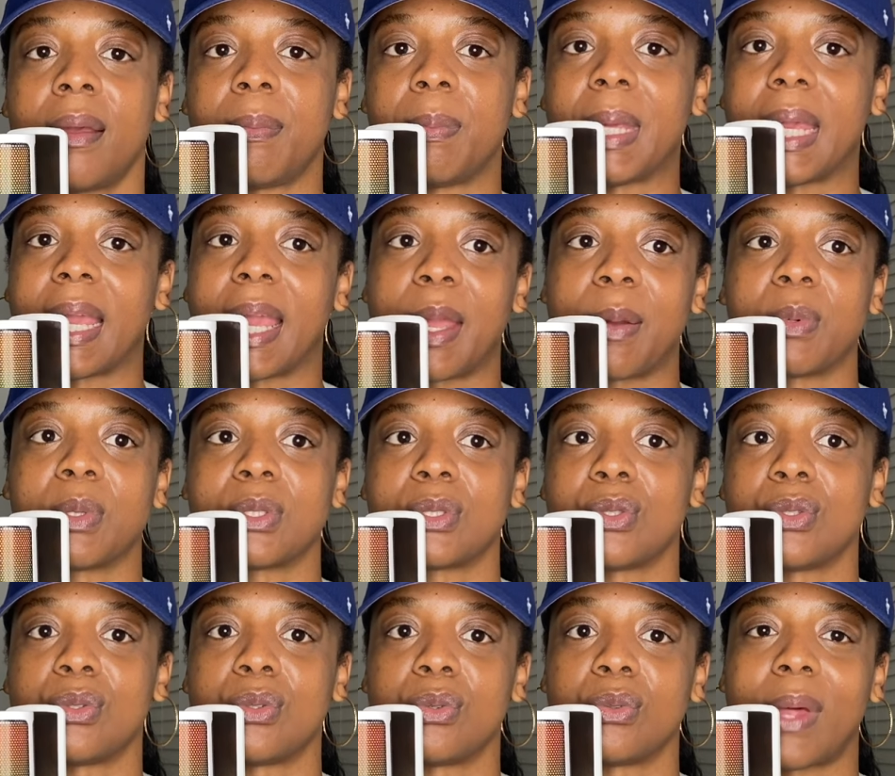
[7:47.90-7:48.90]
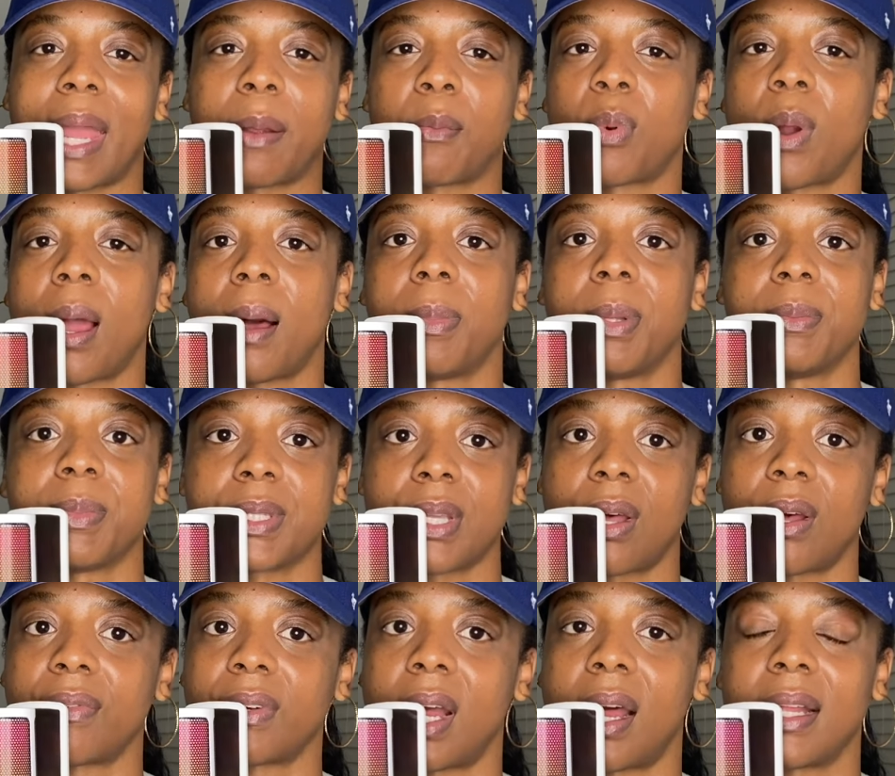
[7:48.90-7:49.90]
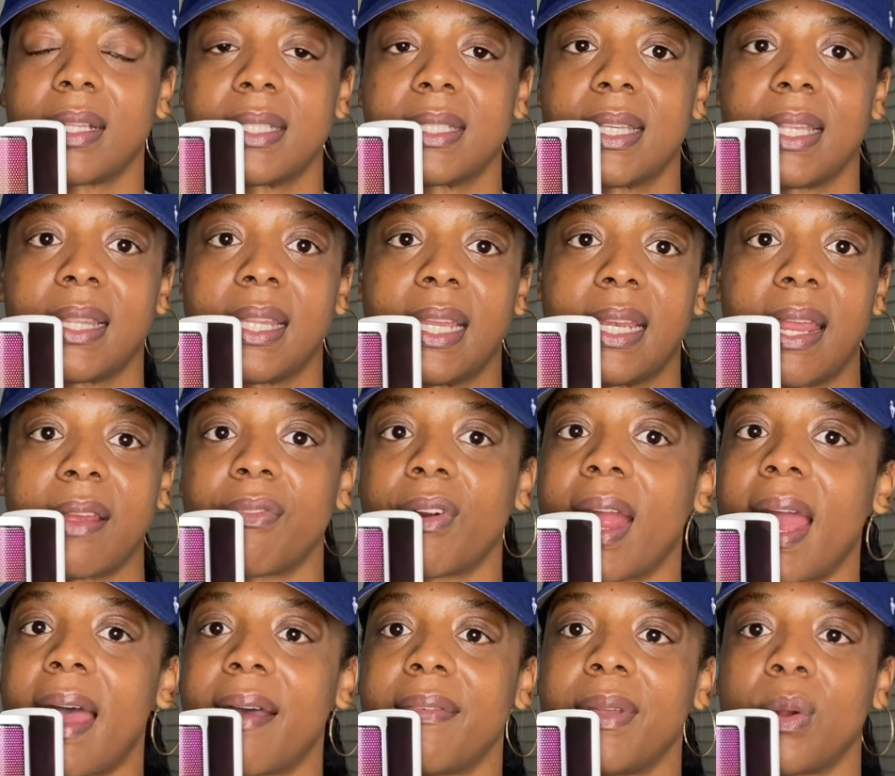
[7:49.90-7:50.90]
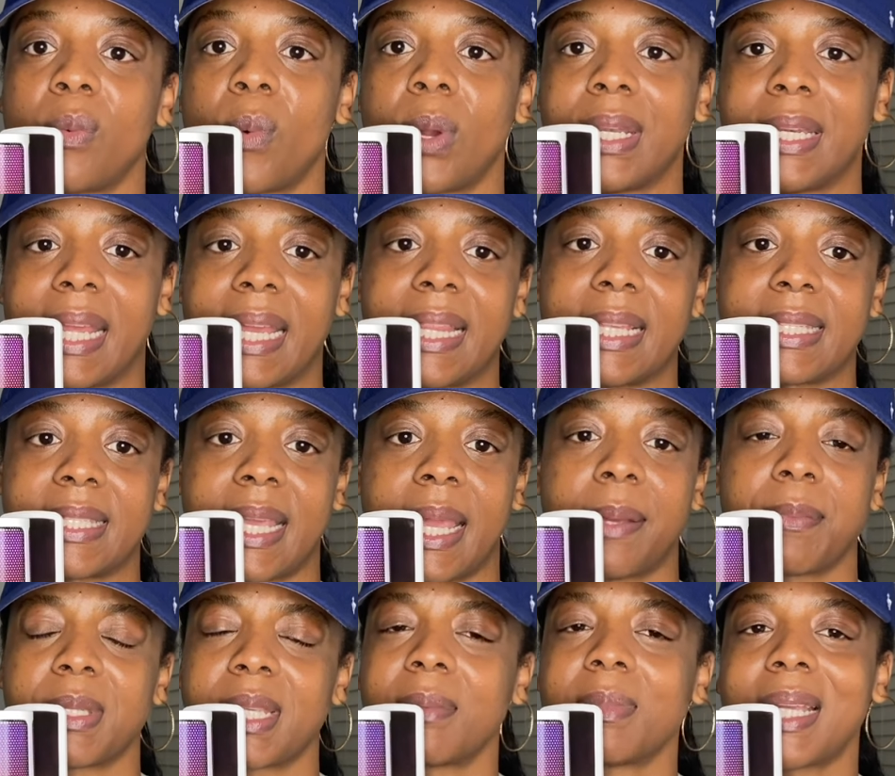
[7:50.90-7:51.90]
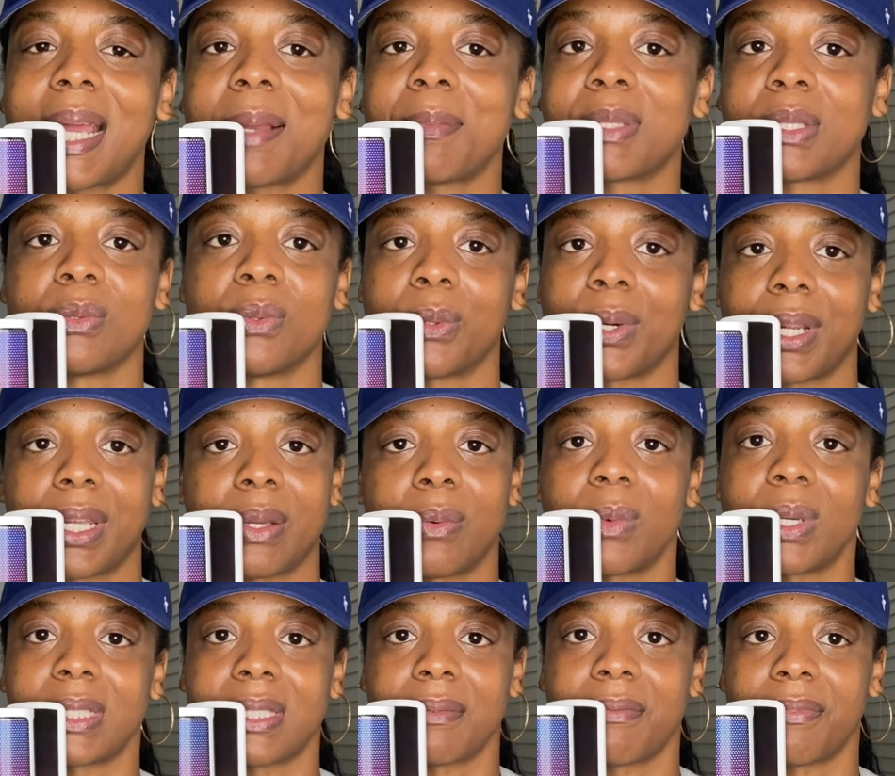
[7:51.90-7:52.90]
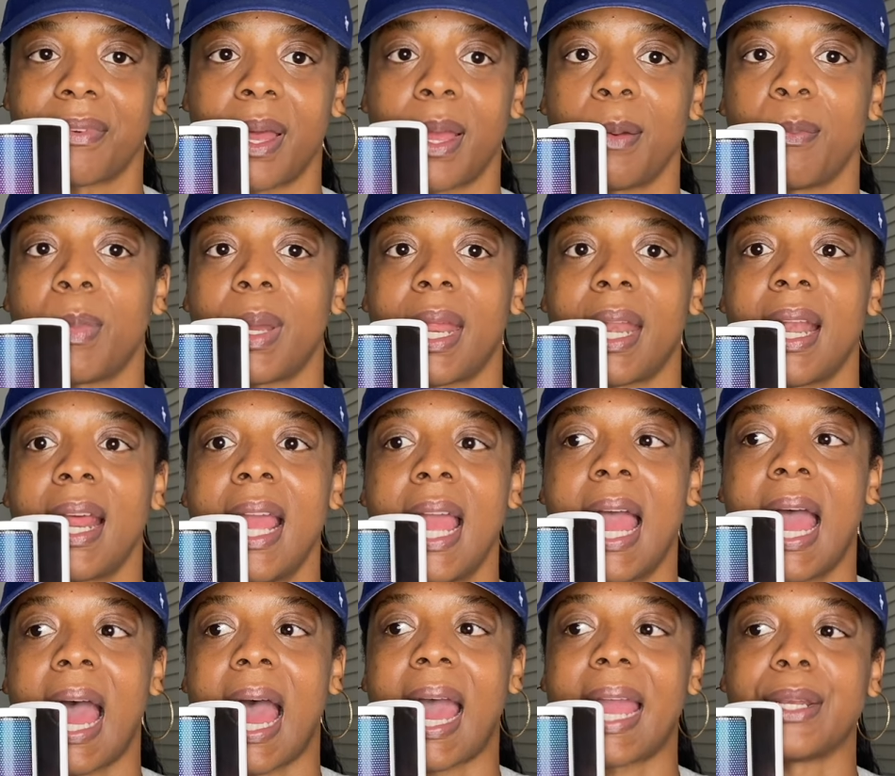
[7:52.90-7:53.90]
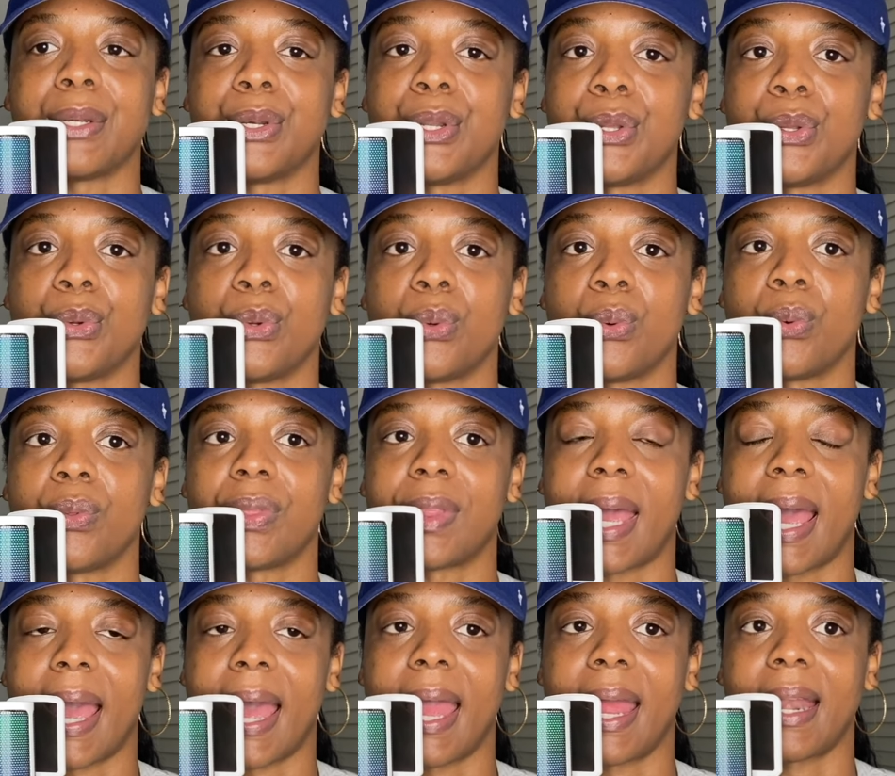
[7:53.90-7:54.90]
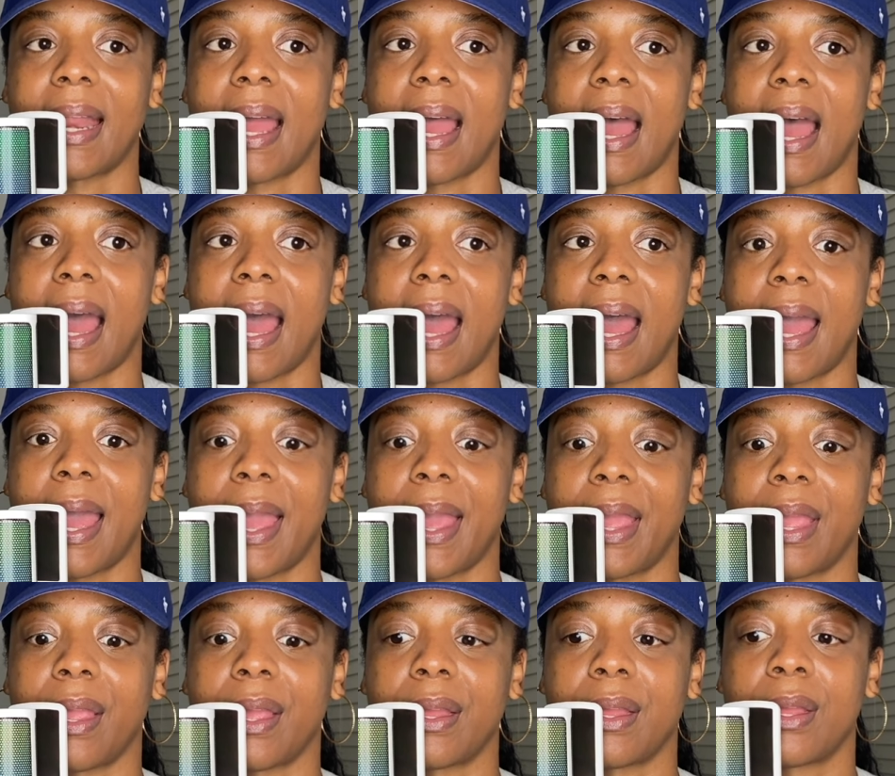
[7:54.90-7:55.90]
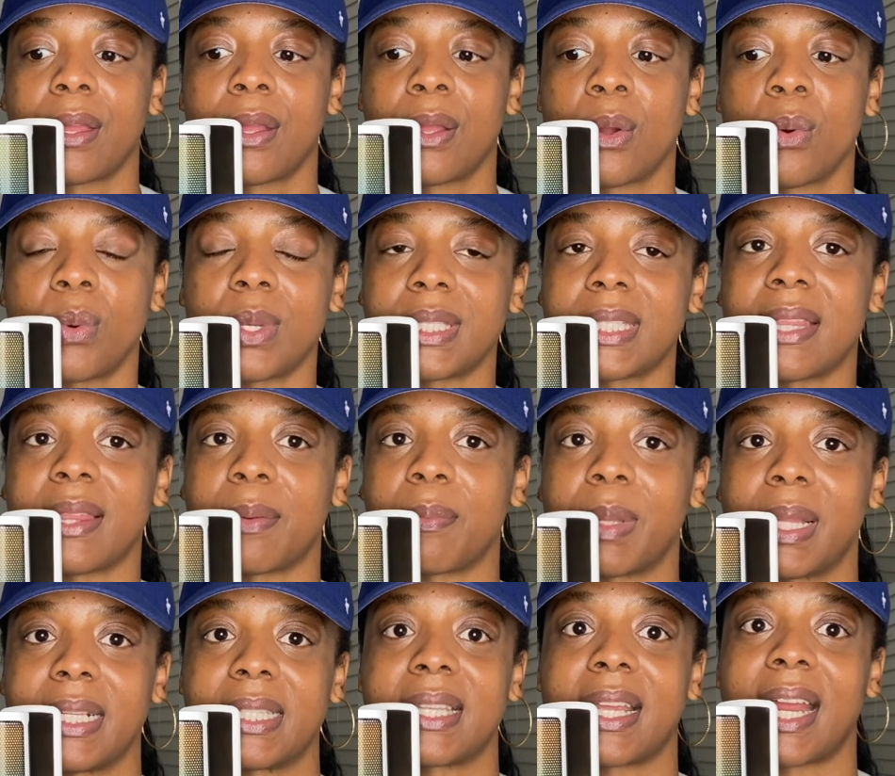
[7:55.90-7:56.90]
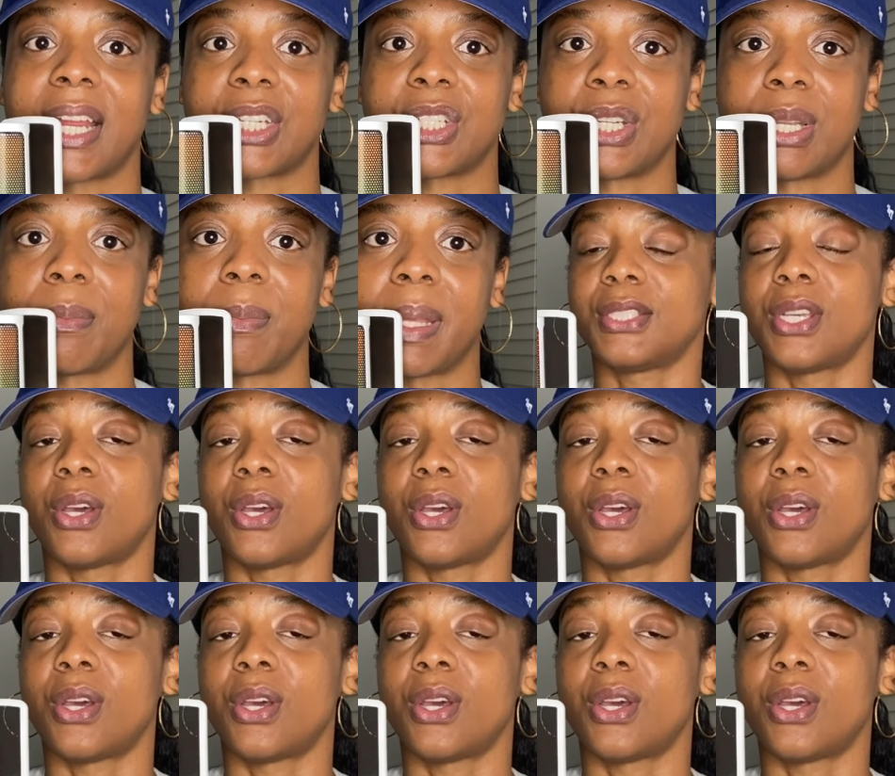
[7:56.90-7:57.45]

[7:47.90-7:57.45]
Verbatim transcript: being able to like problem solve constantly, never having one day the same. Sometimes the work it wasn't fun, but I knew that I was in the place that I should be.